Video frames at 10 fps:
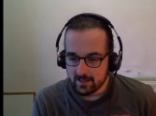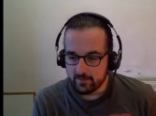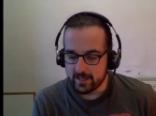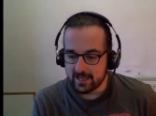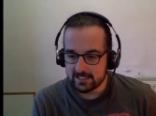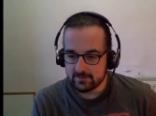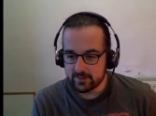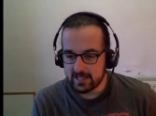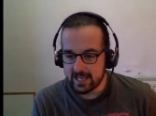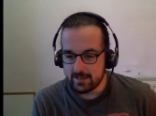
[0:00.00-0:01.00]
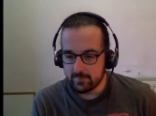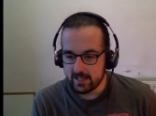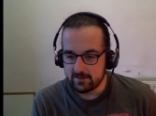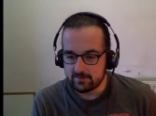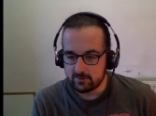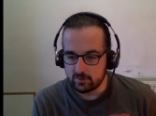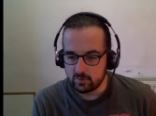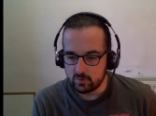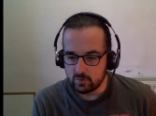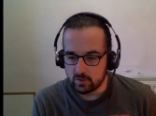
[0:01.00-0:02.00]
The idea of the game is
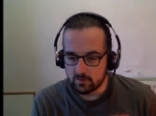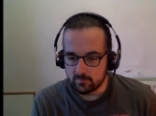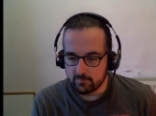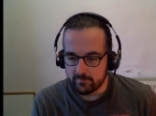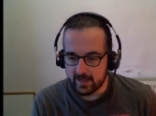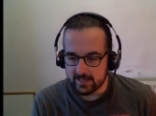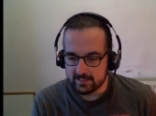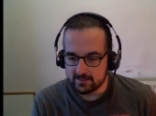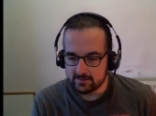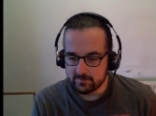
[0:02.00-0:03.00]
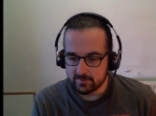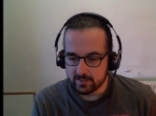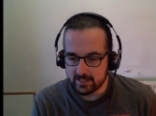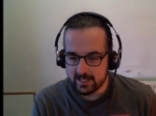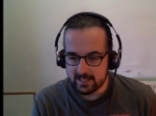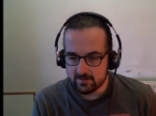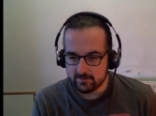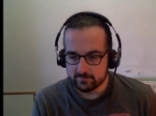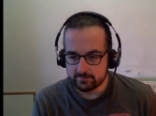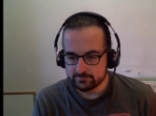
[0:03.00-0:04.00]
to find keys